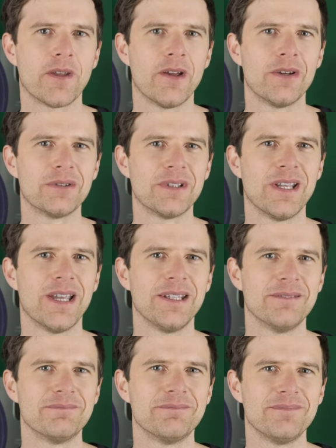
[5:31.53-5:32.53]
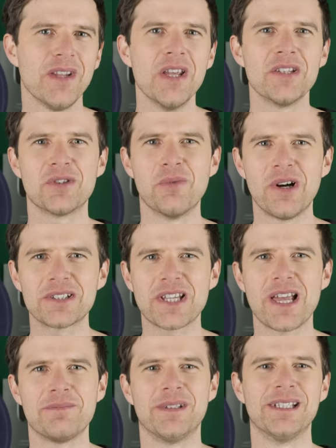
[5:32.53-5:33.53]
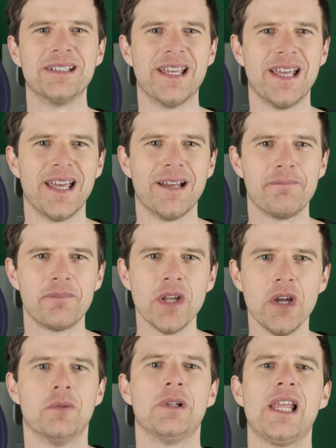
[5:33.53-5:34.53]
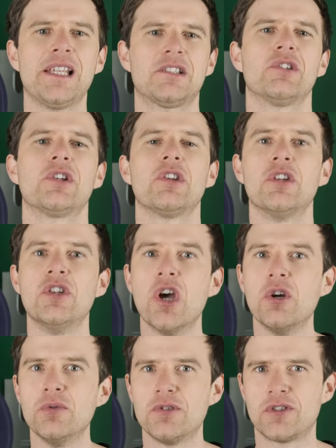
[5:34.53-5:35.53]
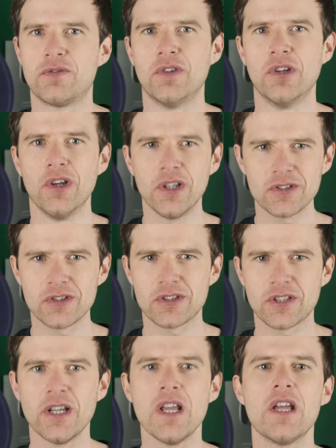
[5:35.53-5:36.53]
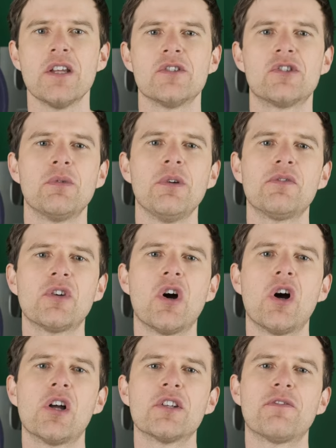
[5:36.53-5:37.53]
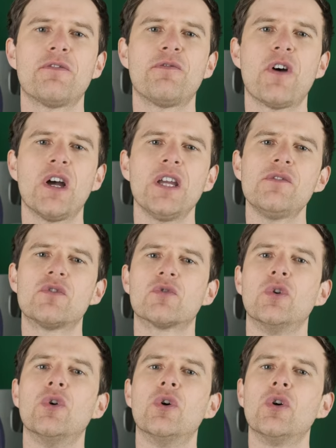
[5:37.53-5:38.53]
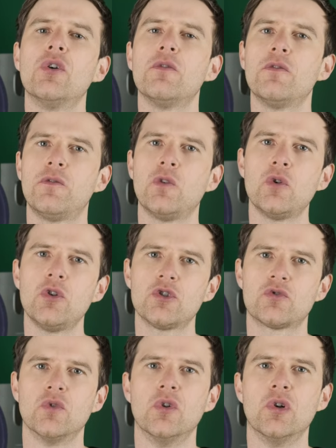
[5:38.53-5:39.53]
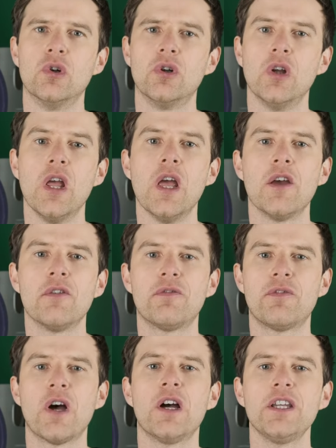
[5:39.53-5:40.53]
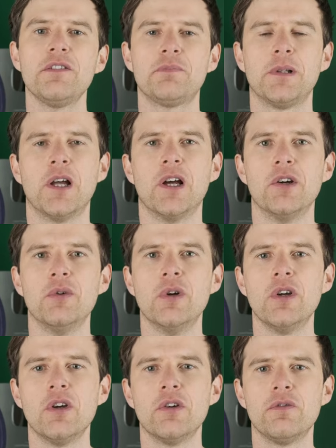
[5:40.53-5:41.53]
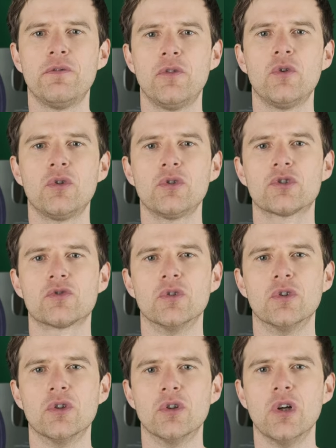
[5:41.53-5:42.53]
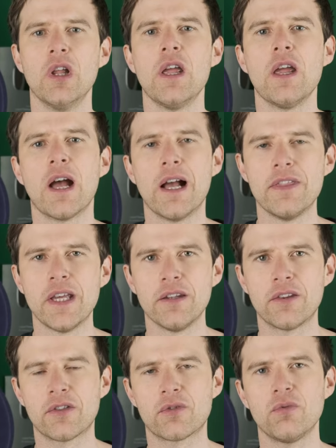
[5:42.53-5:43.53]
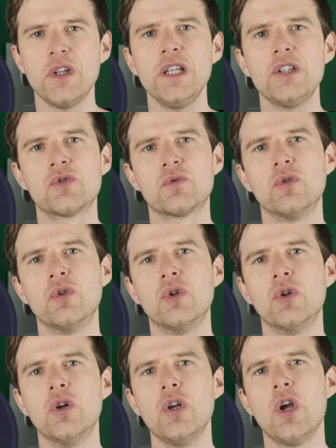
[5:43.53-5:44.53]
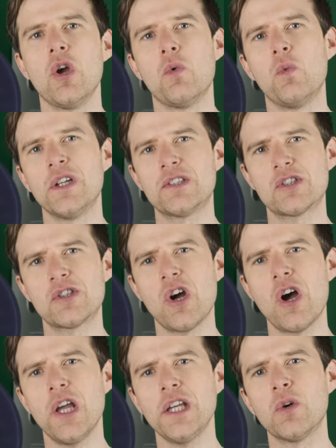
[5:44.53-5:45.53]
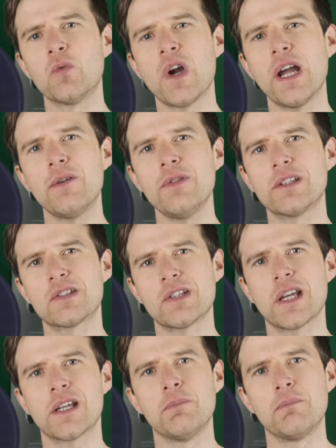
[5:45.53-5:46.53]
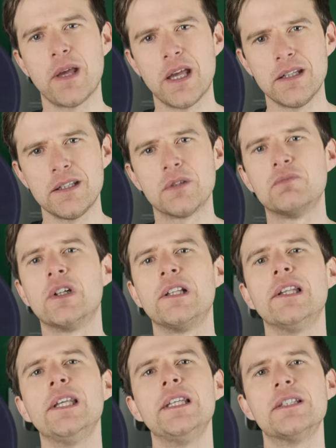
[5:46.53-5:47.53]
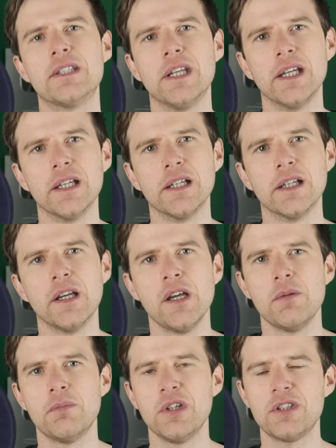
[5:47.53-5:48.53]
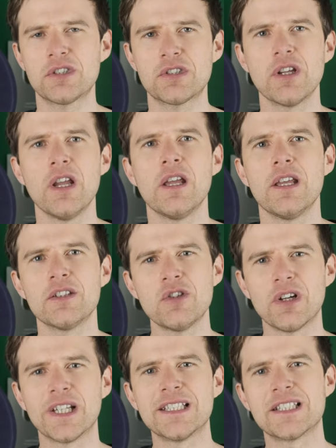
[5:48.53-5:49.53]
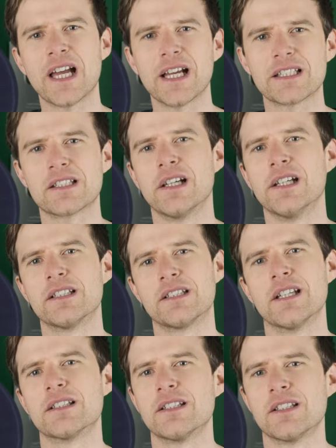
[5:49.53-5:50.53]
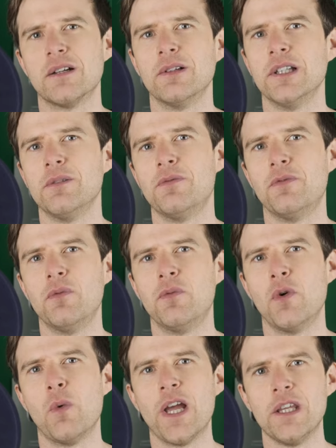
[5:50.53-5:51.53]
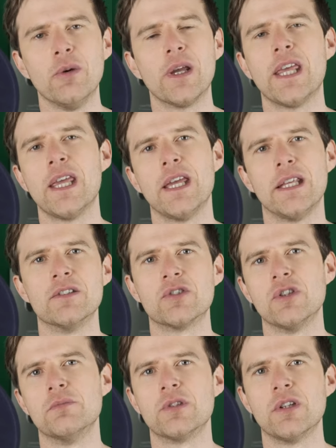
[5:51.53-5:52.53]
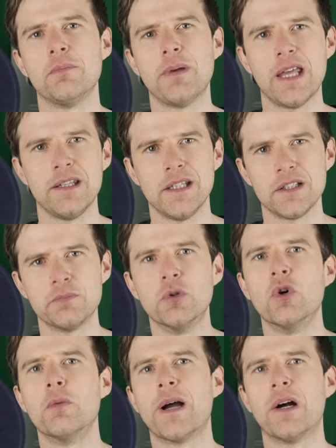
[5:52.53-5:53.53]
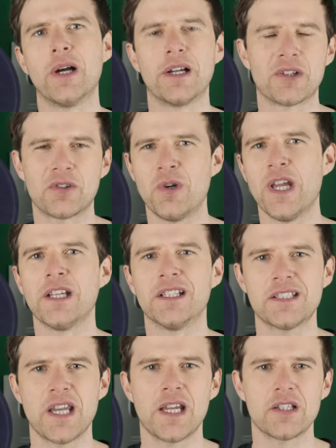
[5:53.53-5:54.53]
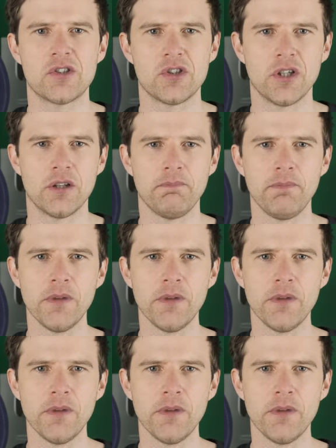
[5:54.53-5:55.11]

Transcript: Okay, so what's happening there? Well, let's look at the notes first. So we've got five draw, four draw, five blow, four draw, and then three draw. We're starting around the second bend and releasing, but it's not an exact science necessarily for where you hit in terms of the bend. It's more about creating a texture.